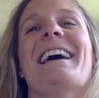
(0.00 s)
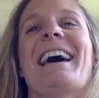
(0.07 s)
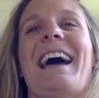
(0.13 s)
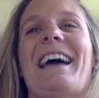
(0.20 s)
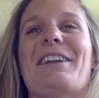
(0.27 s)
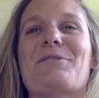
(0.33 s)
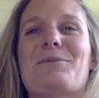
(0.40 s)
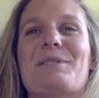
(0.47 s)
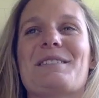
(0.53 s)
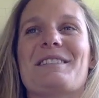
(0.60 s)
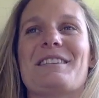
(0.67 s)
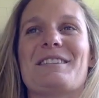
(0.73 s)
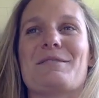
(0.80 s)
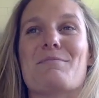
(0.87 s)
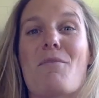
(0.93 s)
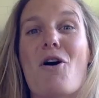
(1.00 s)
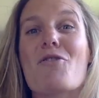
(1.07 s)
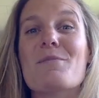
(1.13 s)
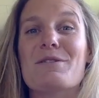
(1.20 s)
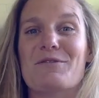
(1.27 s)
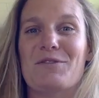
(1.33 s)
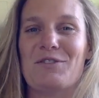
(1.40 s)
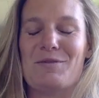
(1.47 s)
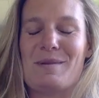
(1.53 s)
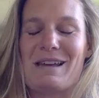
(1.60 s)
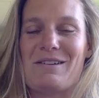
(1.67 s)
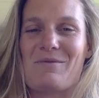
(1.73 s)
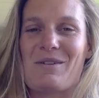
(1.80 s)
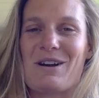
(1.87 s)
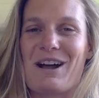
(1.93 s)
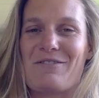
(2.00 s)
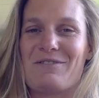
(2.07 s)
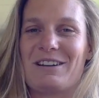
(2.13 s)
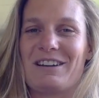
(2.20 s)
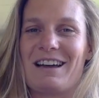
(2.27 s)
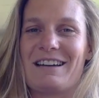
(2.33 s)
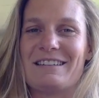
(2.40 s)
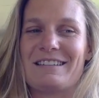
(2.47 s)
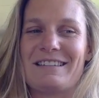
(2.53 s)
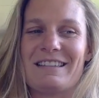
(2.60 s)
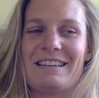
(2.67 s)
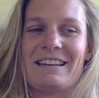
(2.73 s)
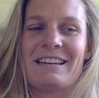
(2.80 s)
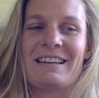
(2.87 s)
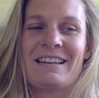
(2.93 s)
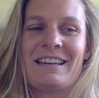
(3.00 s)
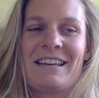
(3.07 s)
And it was this moment for me where I realized that